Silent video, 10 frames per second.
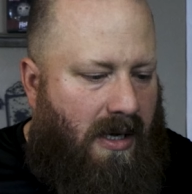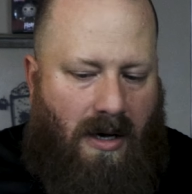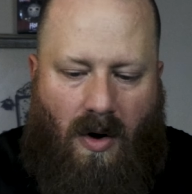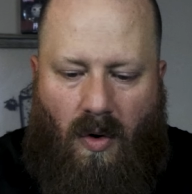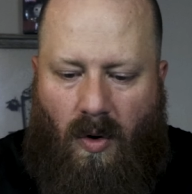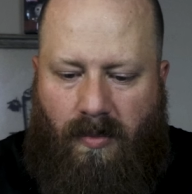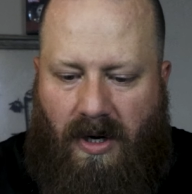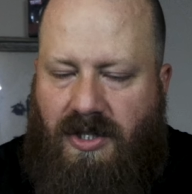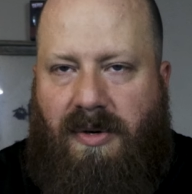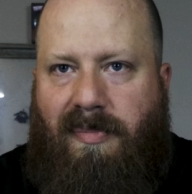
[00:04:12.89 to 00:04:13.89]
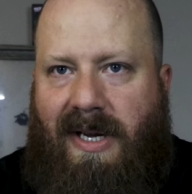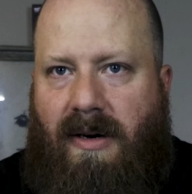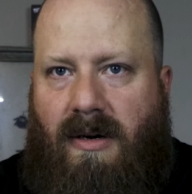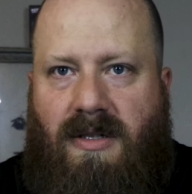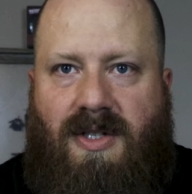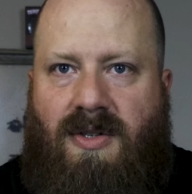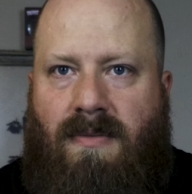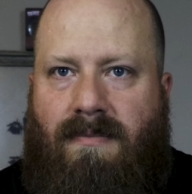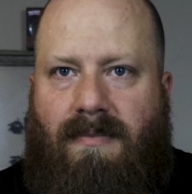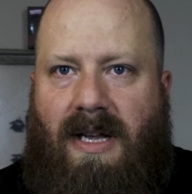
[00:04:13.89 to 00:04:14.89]
a whole bunch of beers
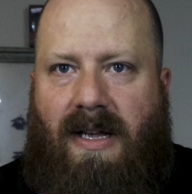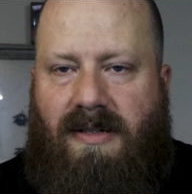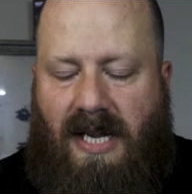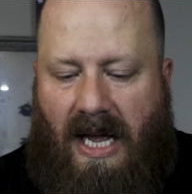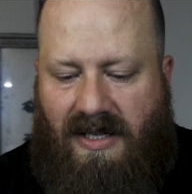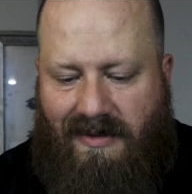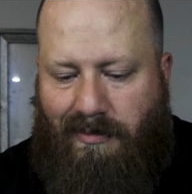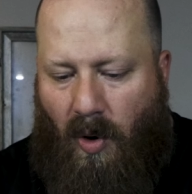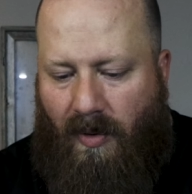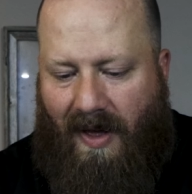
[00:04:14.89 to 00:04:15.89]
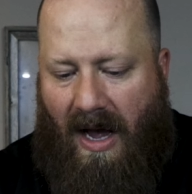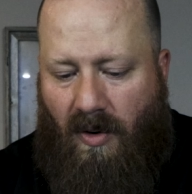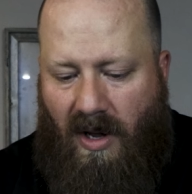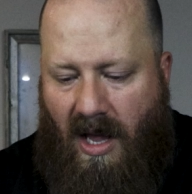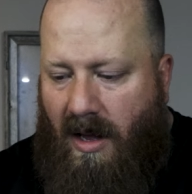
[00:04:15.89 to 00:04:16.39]
and test both out,